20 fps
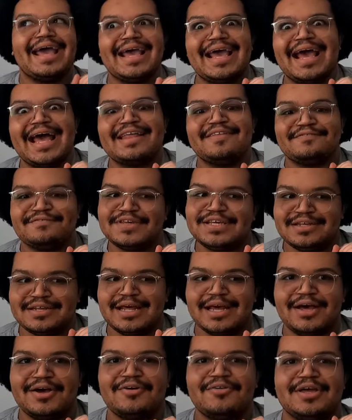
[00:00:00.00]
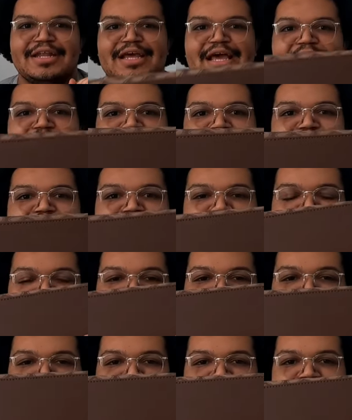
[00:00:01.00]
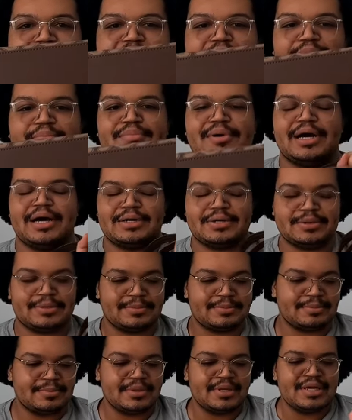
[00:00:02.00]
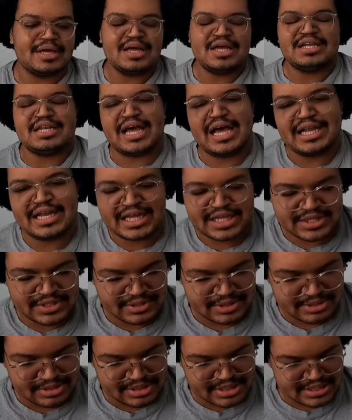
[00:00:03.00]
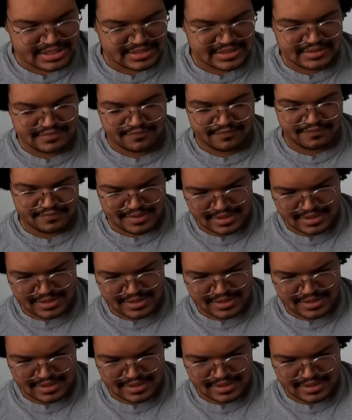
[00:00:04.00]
it has feet now and it has a leather like bottom. Not leather, cause